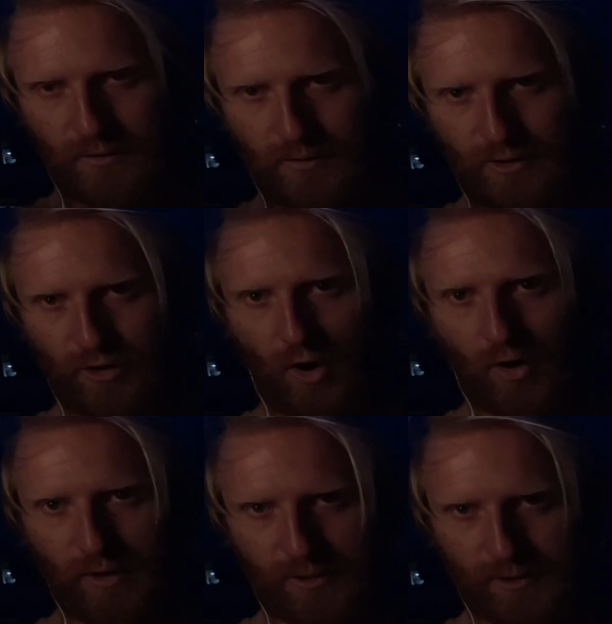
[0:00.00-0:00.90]
the
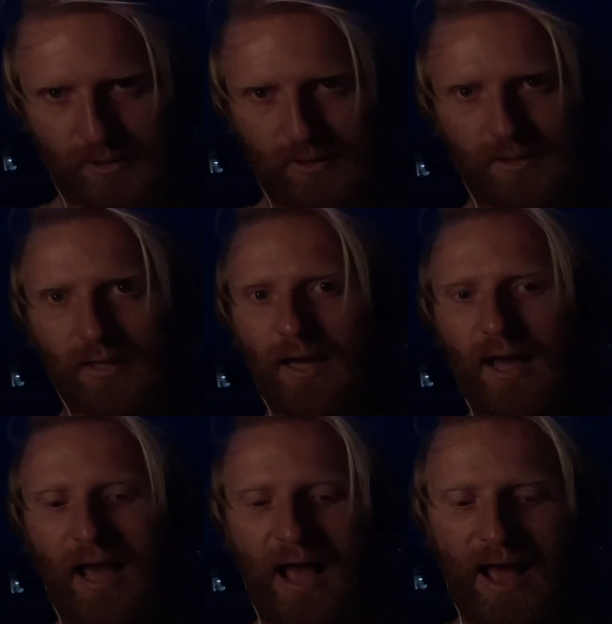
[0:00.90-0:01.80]
dollars,
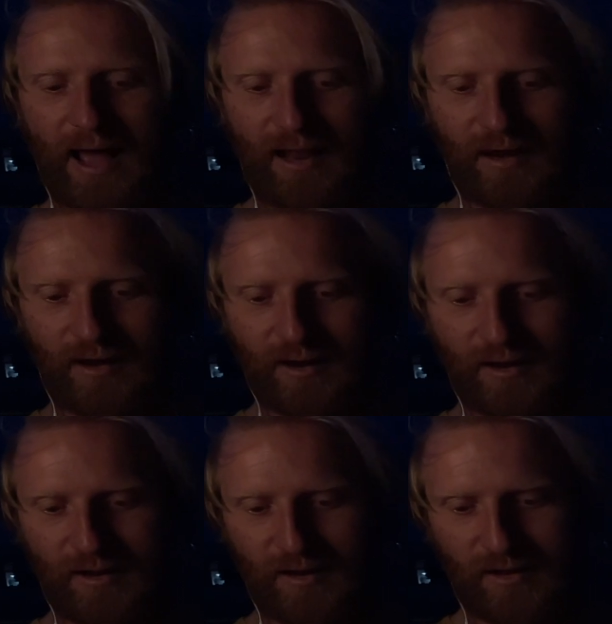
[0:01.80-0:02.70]
and
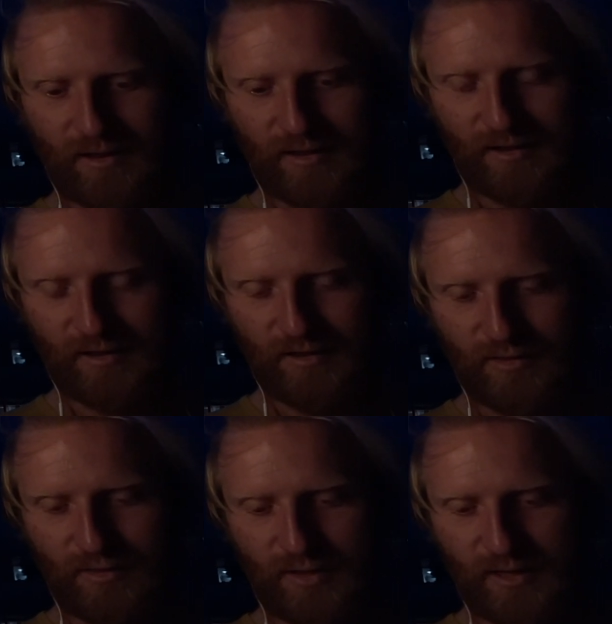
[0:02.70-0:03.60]

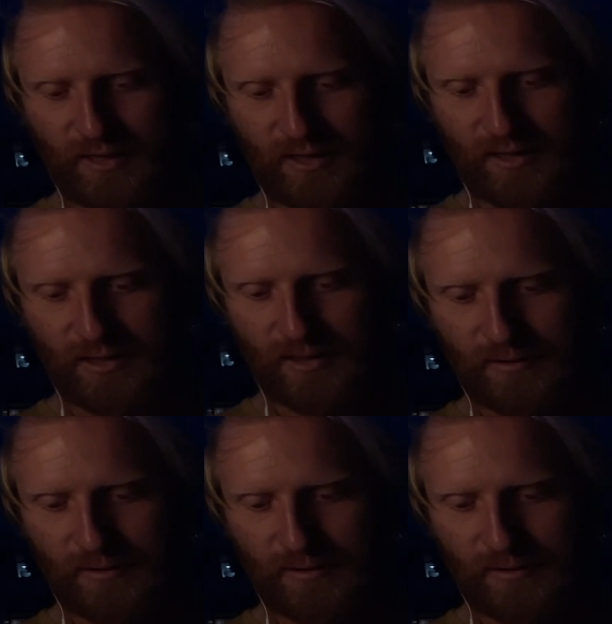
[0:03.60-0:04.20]
the